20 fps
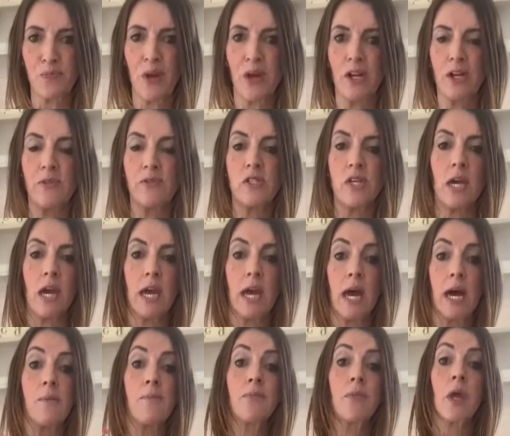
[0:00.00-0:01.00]
I'd love to
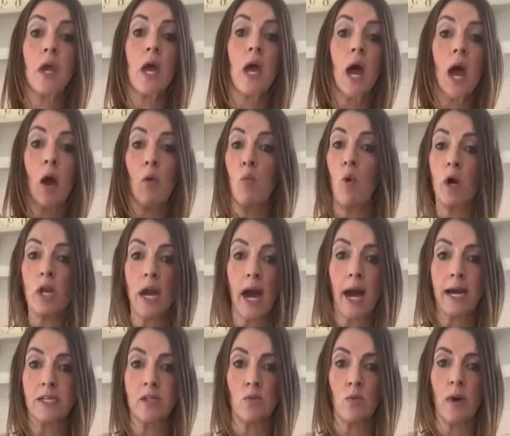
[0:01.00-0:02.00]
hear what you
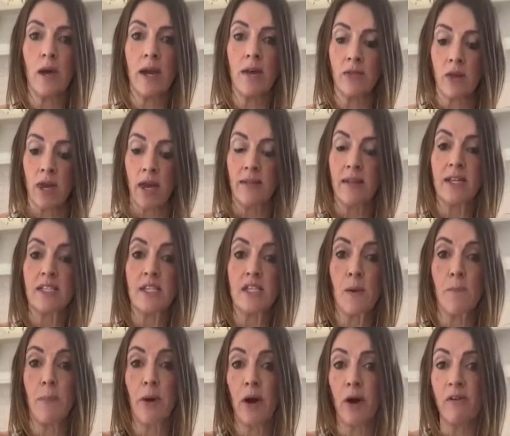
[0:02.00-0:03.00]
had it with. This is
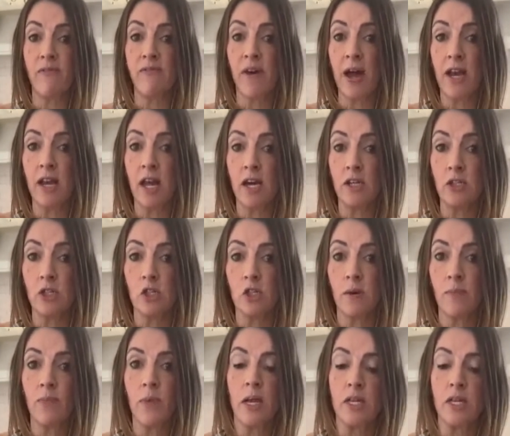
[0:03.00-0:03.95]
a perfect lunch.